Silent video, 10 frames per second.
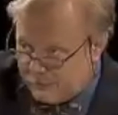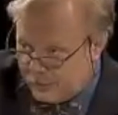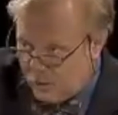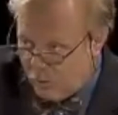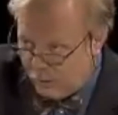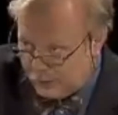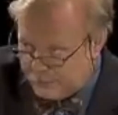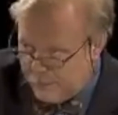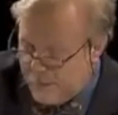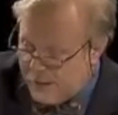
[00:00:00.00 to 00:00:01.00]
of the
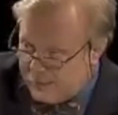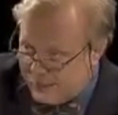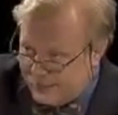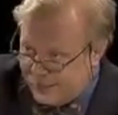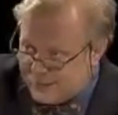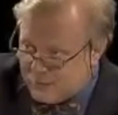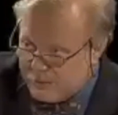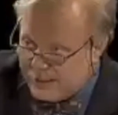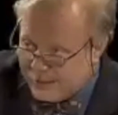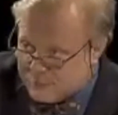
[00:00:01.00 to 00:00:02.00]
chord, they lend a
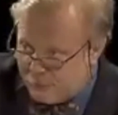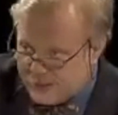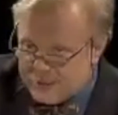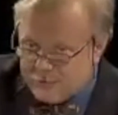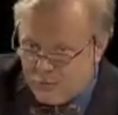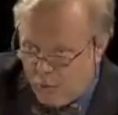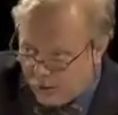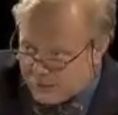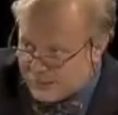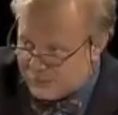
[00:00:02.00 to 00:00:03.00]
really expressive
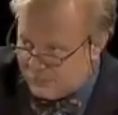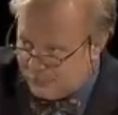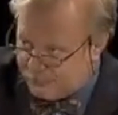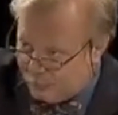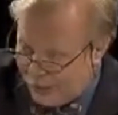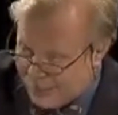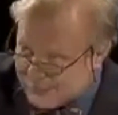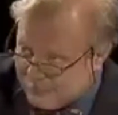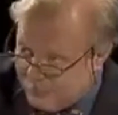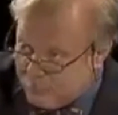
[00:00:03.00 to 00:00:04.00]
quality to the
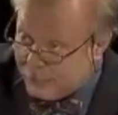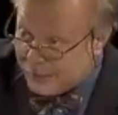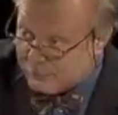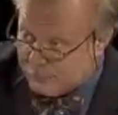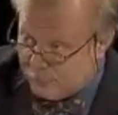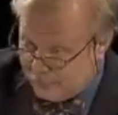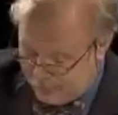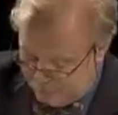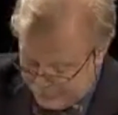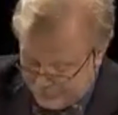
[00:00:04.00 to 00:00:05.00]
phrase if they're played with
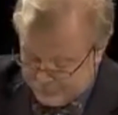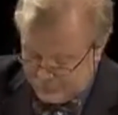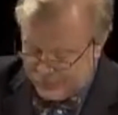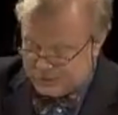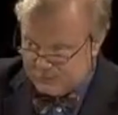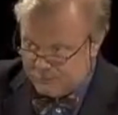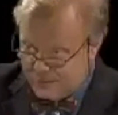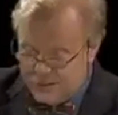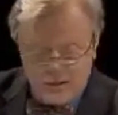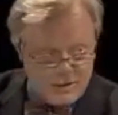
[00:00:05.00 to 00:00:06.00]
Pythagorean intonation.
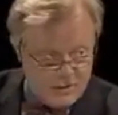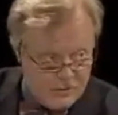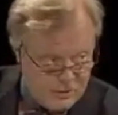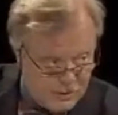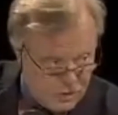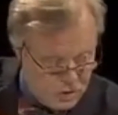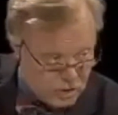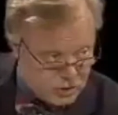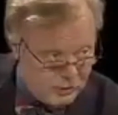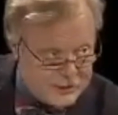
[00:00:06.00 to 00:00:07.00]

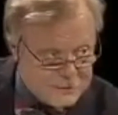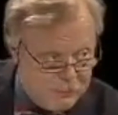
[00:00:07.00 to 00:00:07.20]
So let's